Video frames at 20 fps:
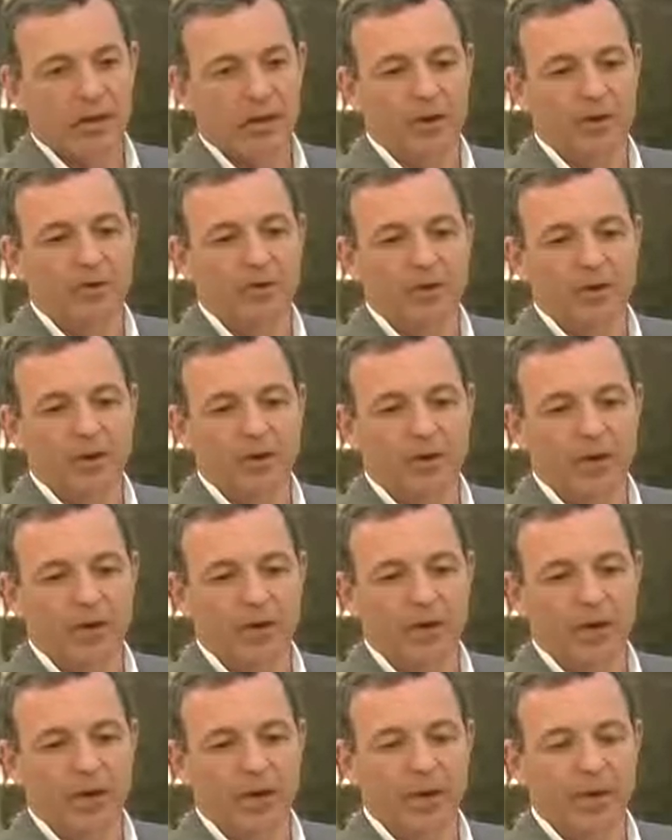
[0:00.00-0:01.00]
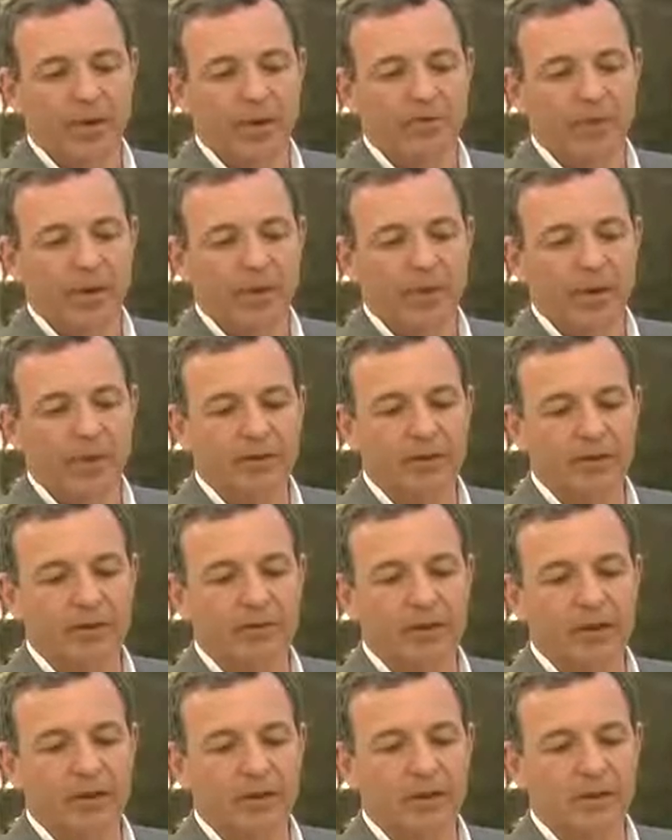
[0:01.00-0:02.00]
It also um, is a
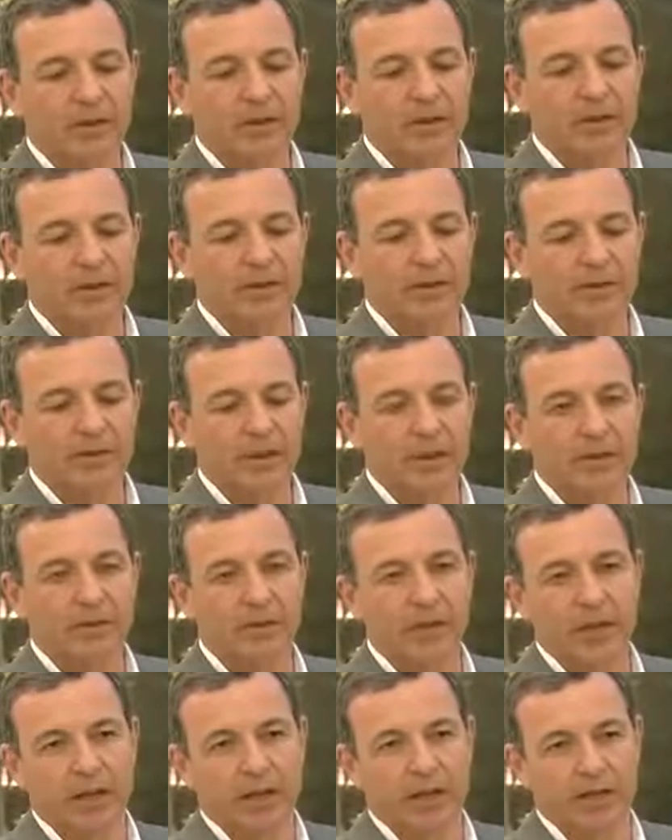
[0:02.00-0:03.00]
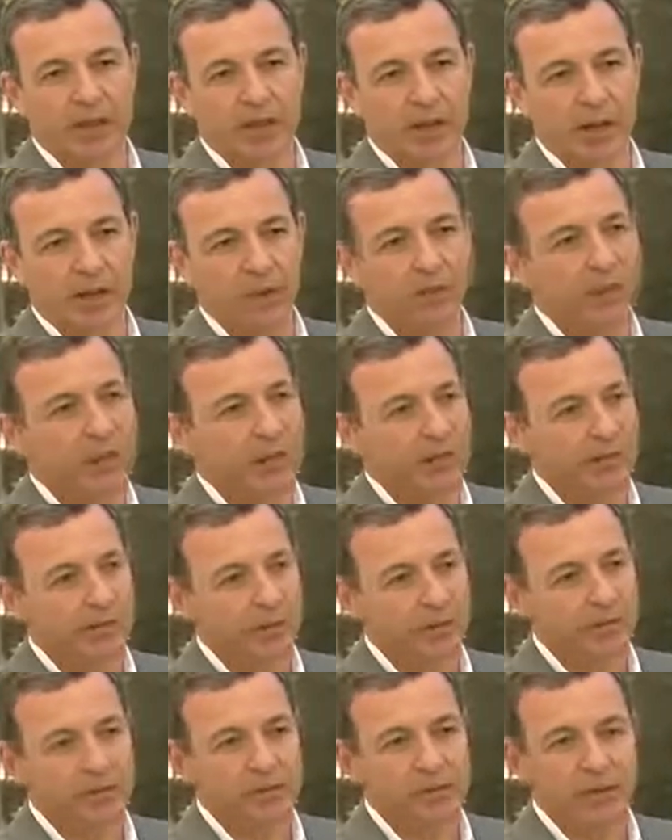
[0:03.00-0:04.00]
means of maintaining brand
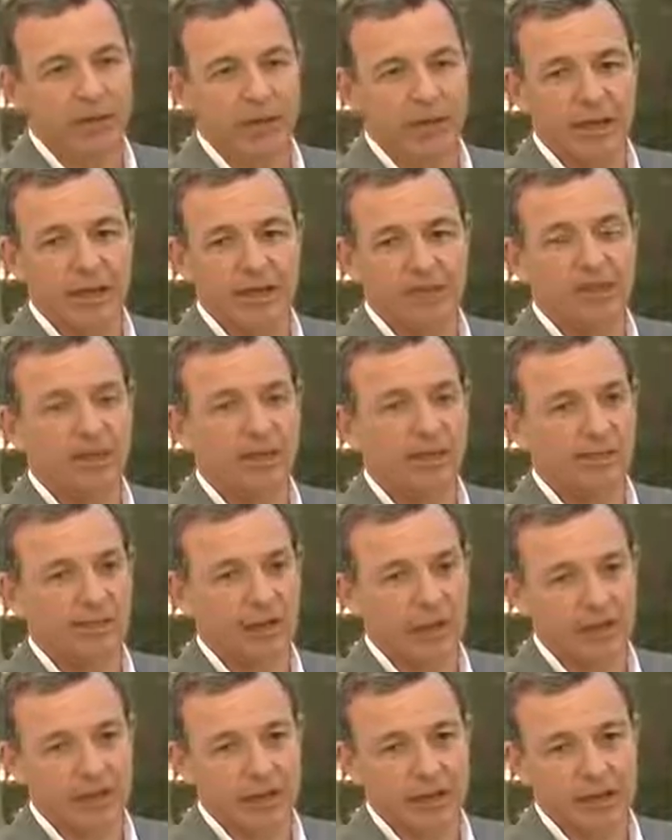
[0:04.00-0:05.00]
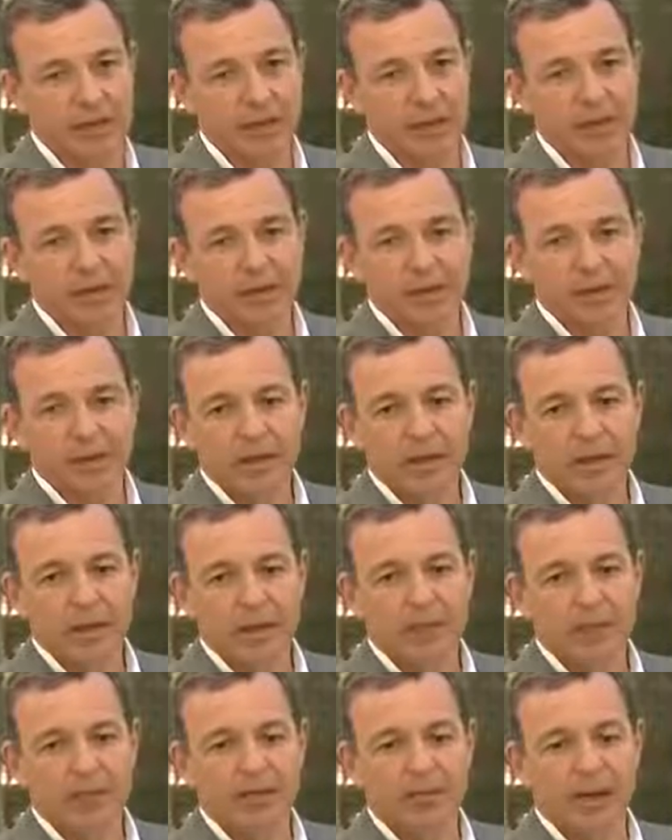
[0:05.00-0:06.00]
relevance and of innovating
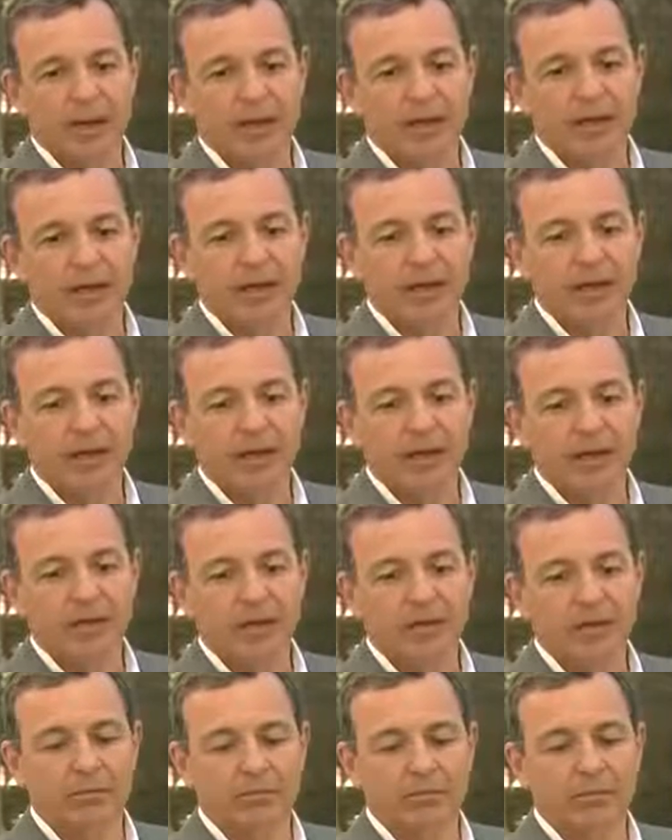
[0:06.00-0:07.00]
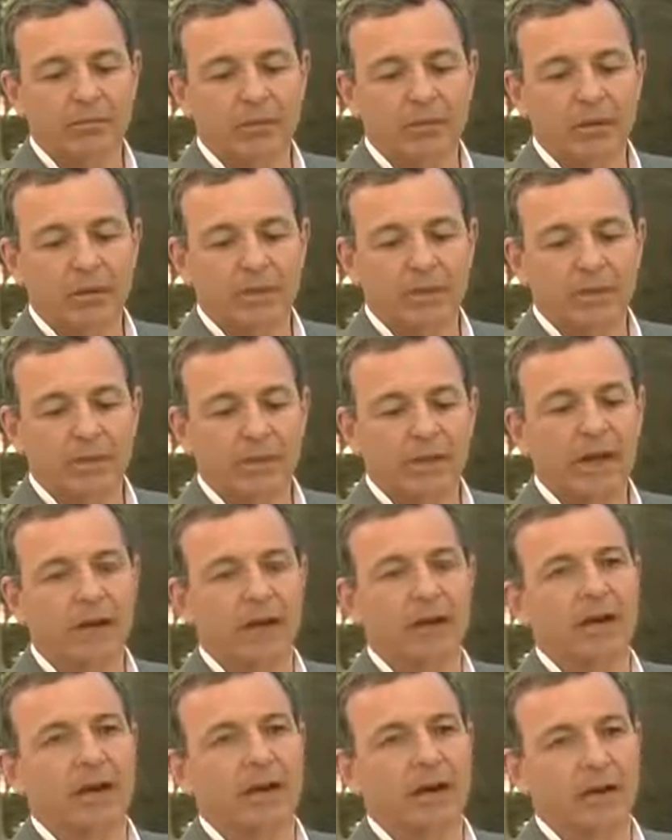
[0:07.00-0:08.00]
uh, by um,
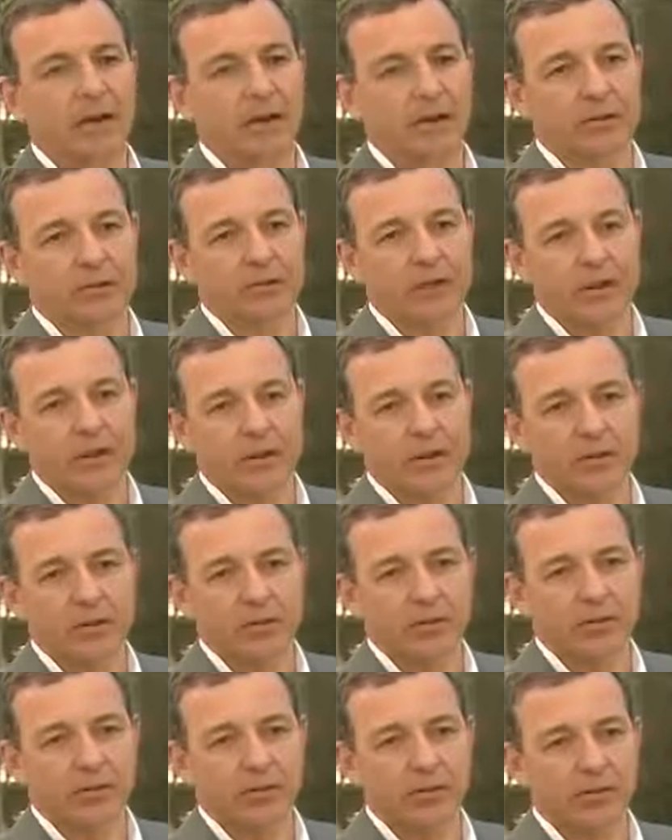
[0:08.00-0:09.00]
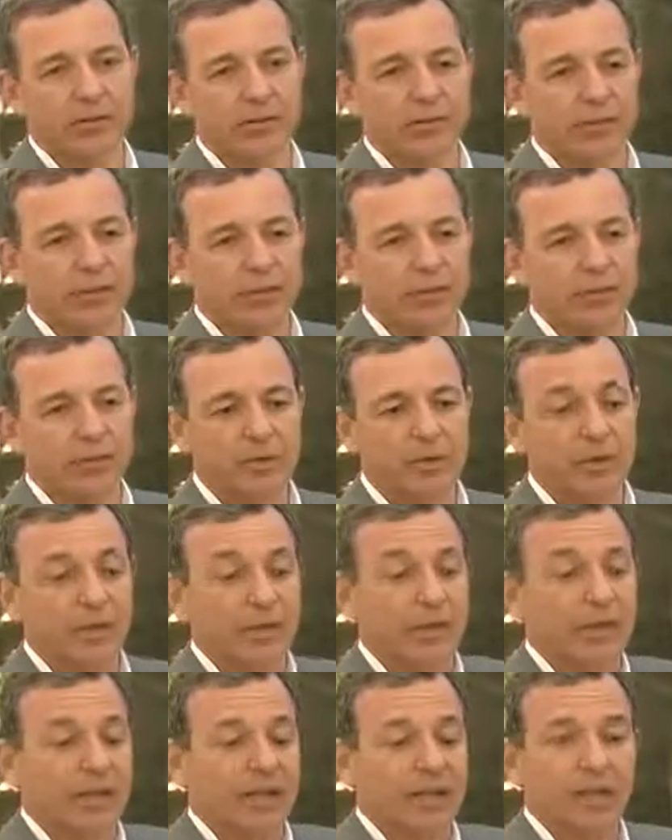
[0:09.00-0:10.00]
not allowing yourselves to uh,
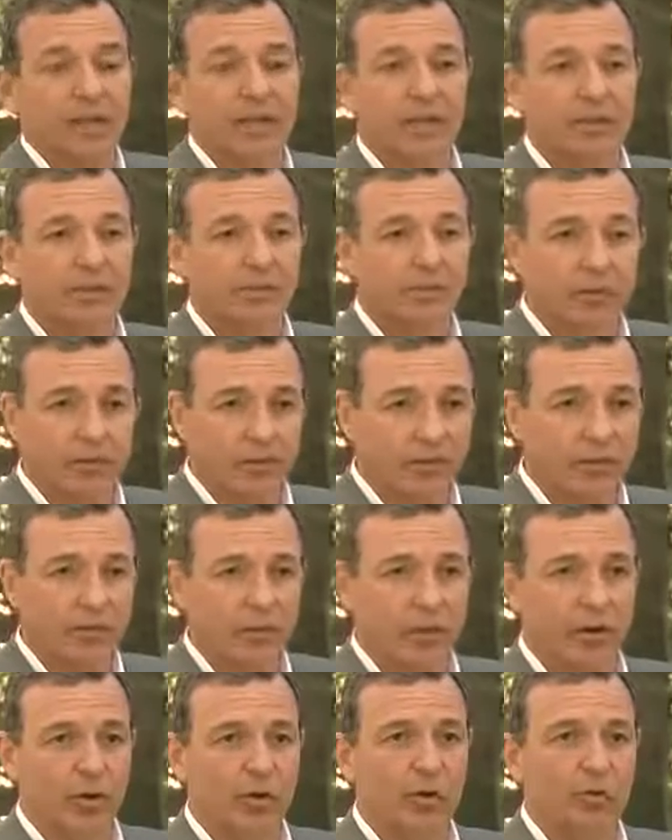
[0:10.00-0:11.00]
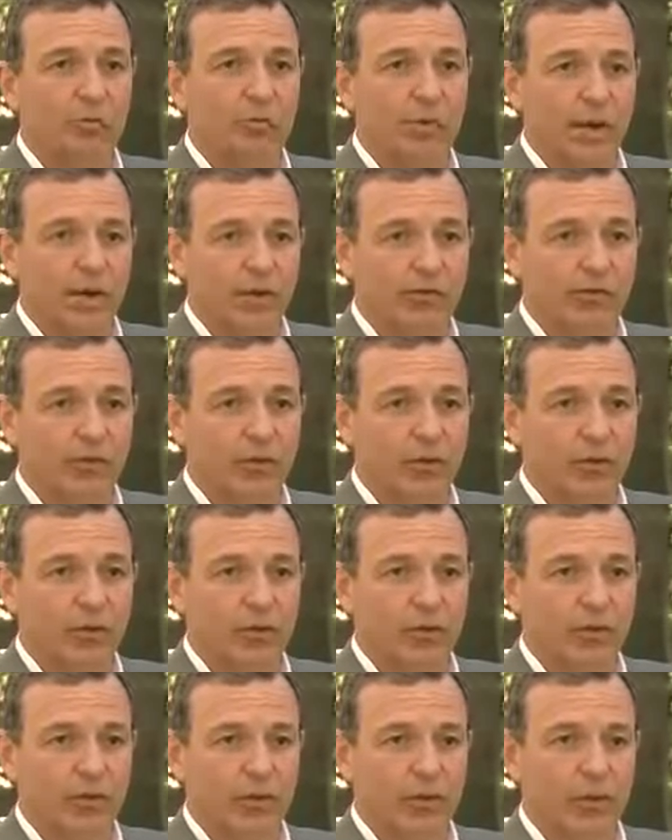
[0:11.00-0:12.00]
be relegated to just the old
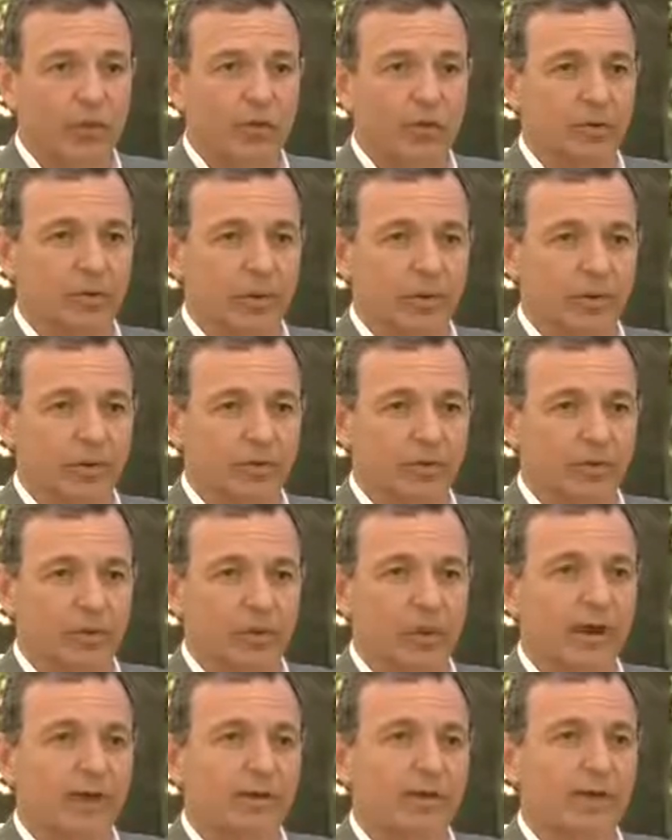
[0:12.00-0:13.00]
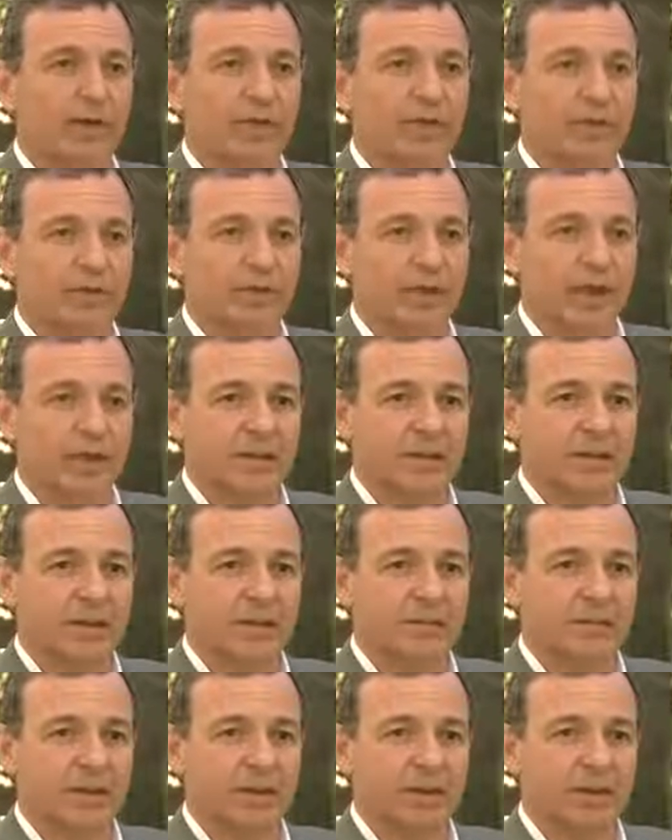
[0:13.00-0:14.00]
platforms and the old ways your content was
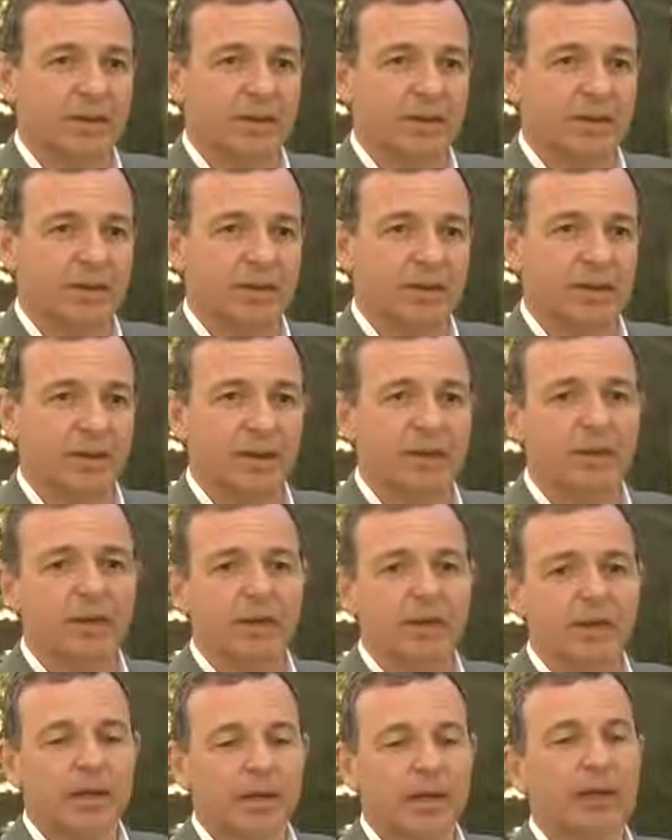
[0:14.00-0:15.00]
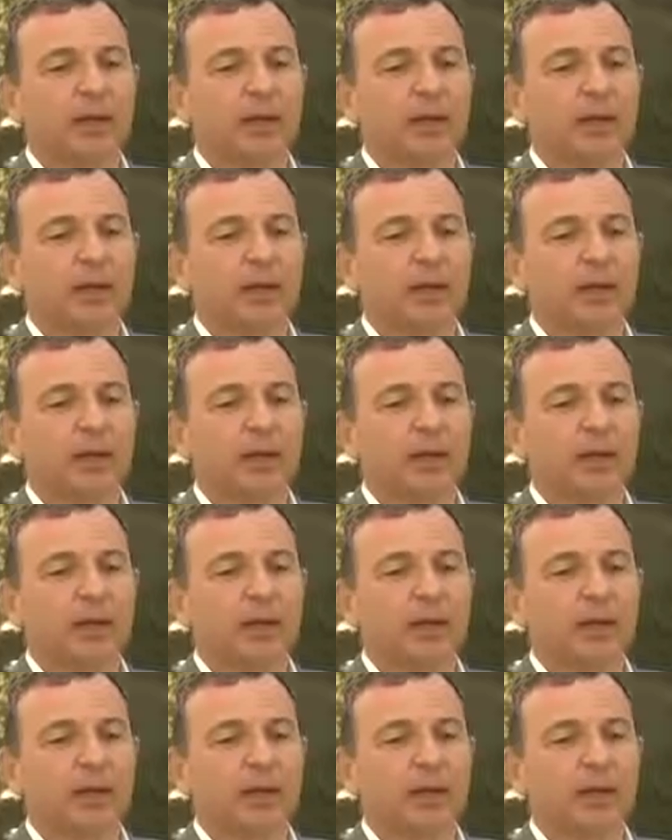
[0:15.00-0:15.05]
accessed, but by being